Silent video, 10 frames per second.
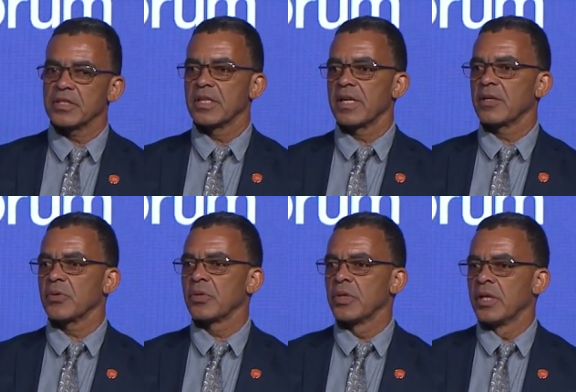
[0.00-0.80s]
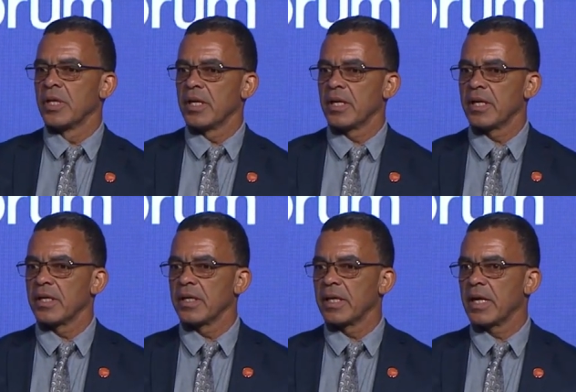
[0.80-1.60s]
and
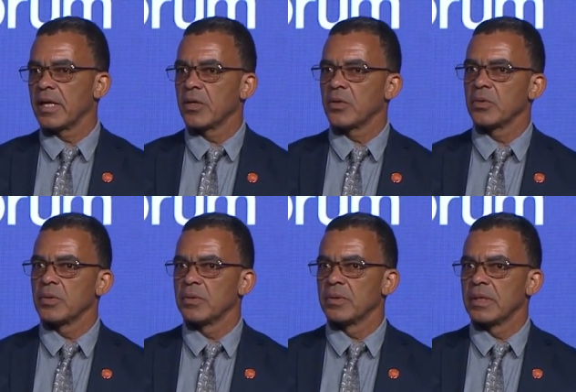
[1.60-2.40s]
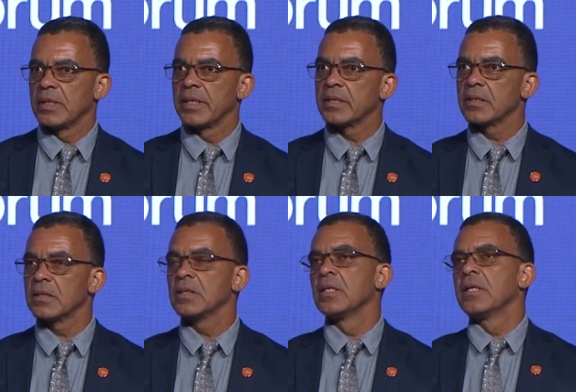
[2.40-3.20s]
how little